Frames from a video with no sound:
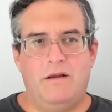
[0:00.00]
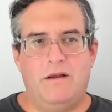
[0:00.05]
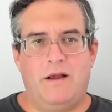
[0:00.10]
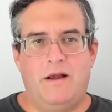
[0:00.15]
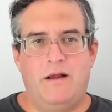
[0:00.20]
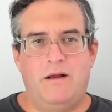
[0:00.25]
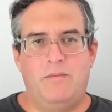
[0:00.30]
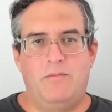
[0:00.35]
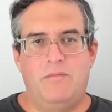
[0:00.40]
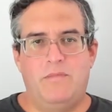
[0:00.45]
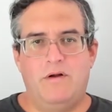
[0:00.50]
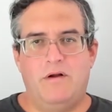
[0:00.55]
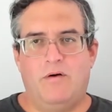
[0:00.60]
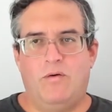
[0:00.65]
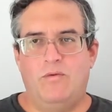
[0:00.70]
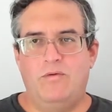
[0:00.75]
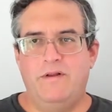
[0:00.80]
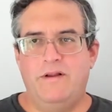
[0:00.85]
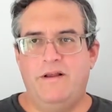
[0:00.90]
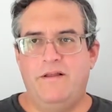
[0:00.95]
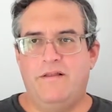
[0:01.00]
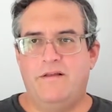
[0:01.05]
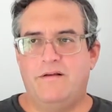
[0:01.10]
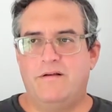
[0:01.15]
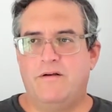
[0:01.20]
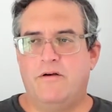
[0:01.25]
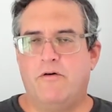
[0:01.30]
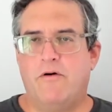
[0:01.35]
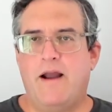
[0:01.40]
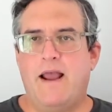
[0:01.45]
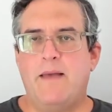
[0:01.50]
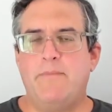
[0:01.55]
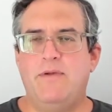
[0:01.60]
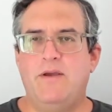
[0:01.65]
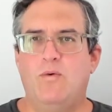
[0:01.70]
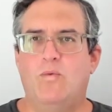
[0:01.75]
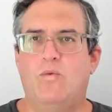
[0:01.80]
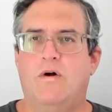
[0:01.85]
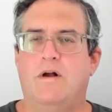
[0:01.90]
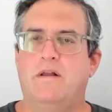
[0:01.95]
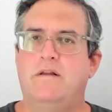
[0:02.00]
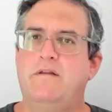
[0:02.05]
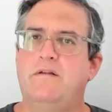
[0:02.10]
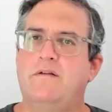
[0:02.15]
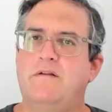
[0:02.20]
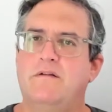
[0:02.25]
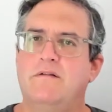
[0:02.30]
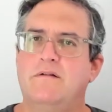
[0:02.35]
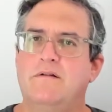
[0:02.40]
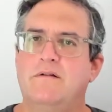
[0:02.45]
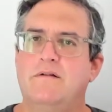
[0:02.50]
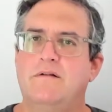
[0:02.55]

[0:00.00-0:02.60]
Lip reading: only the crappy ones,